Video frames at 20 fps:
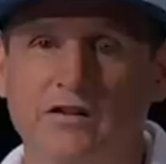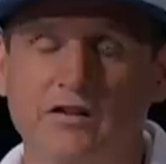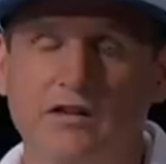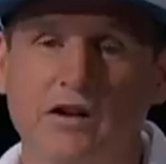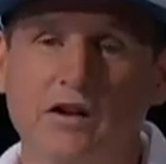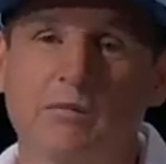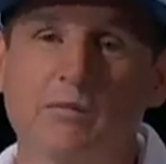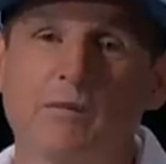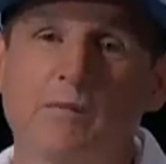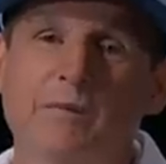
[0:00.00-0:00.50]
You
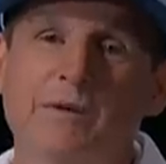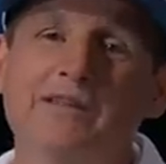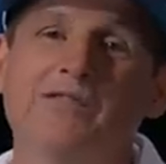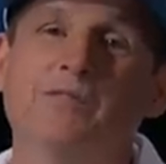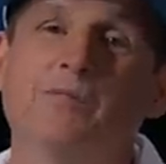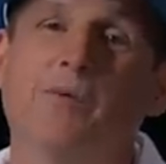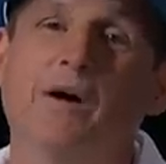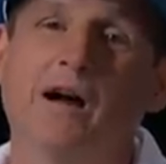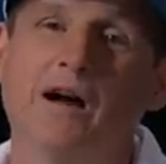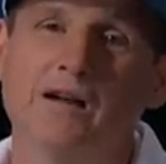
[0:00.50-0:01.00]
know how many
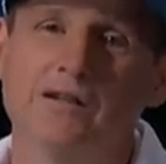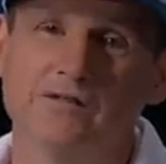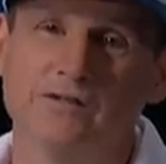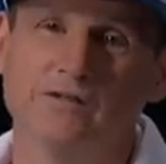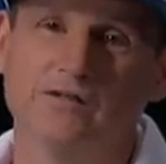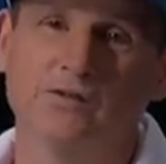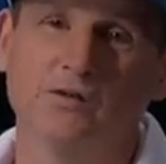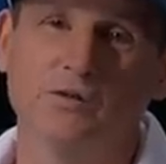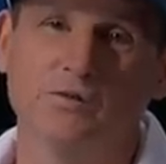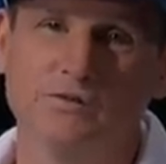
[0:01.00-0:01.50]
pizza pies are
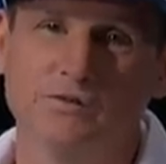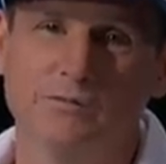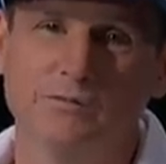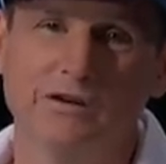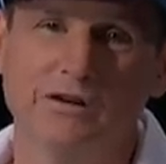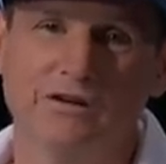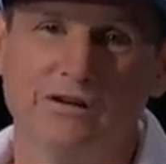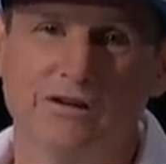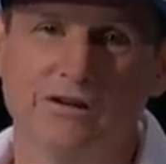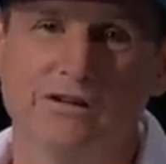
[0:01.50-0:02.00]
sold in
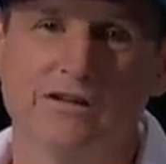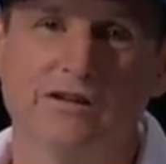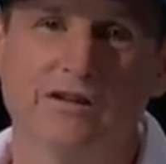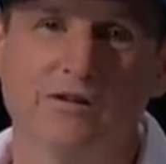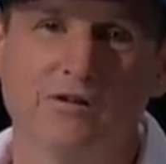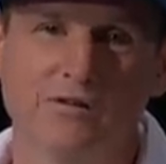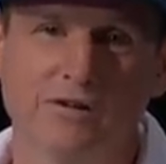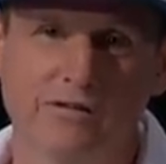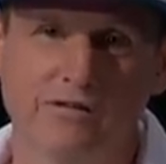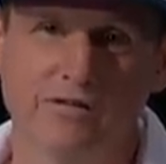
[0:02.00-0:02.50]
America
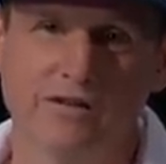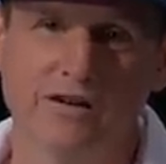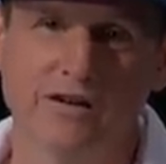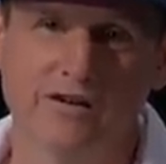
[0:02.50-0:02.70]
alone every